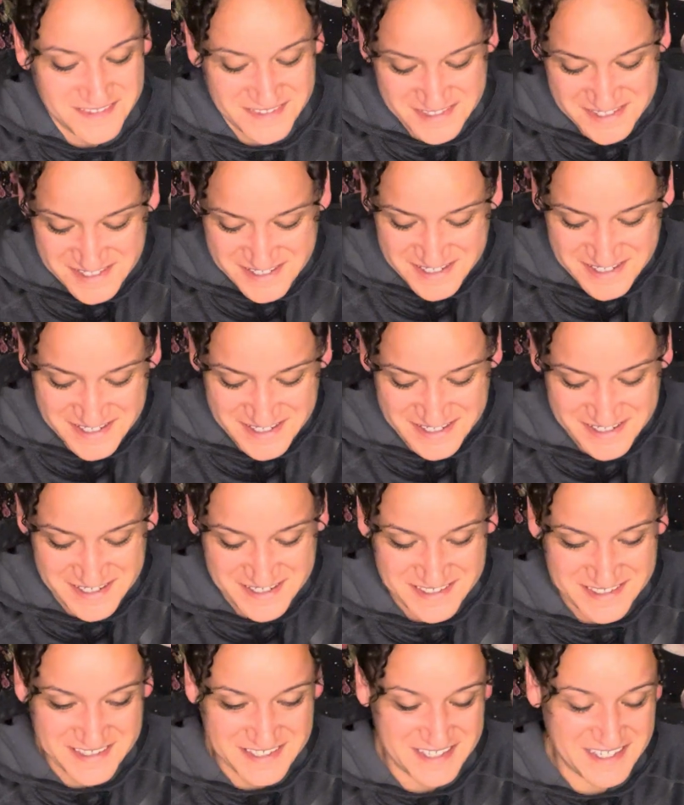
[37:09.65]
The
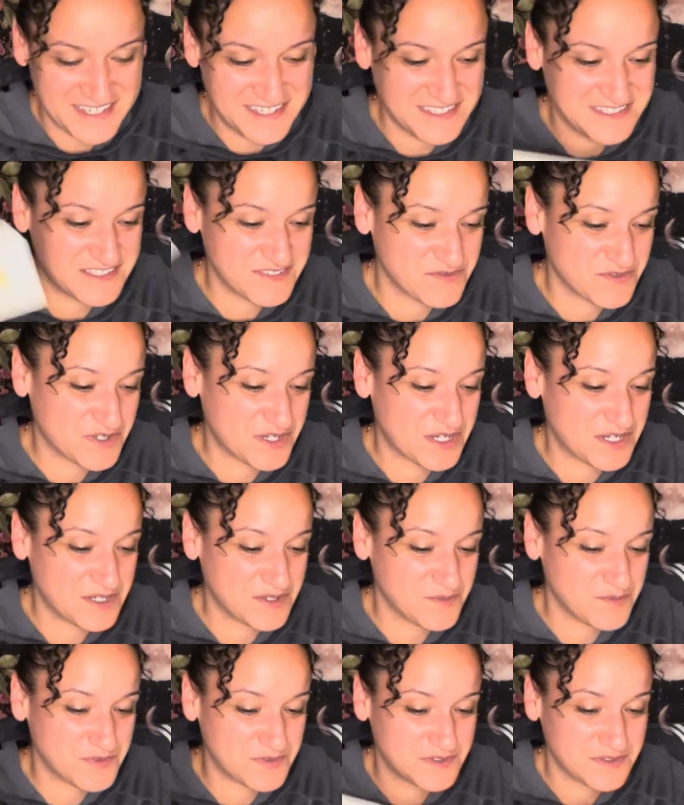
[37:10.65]
Ace of
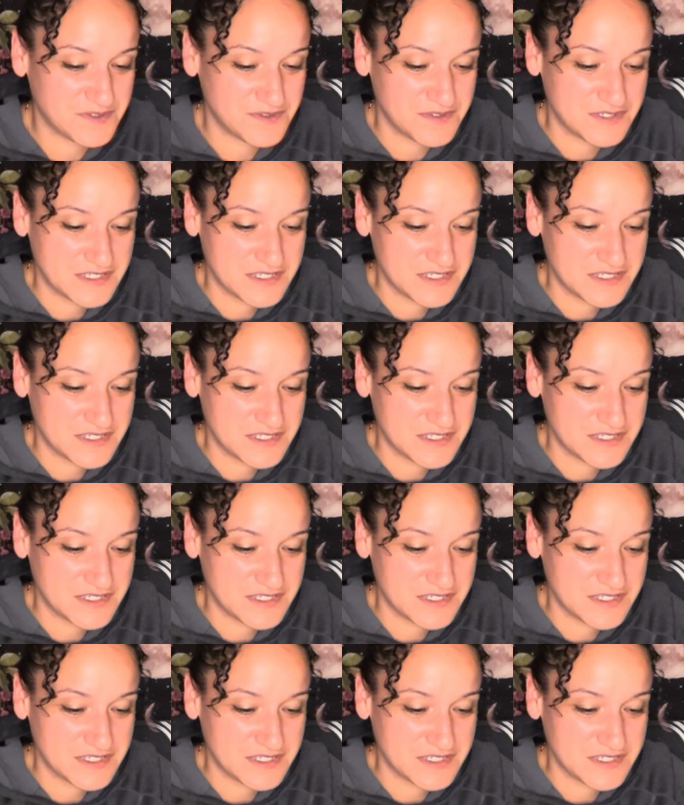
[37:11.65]
Cups.